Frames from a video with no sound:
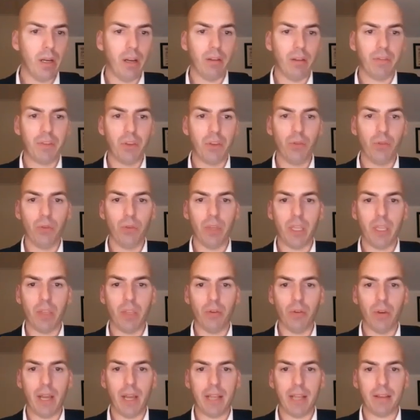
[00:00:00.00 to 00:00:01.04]

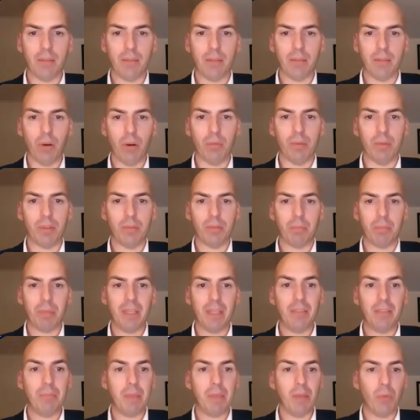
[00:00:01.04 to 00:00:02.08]
FuelEU at the moment.
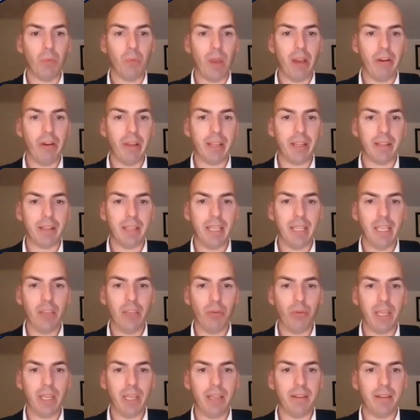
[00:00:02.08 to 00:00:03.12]
Please be wary that
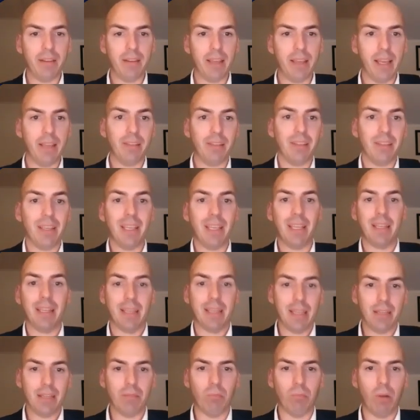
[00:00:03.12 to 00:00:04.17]
EU ETS
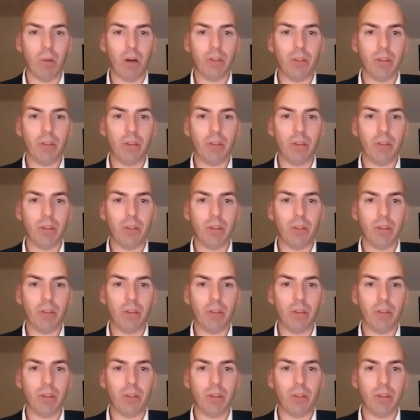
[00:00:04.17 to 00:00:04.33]
in this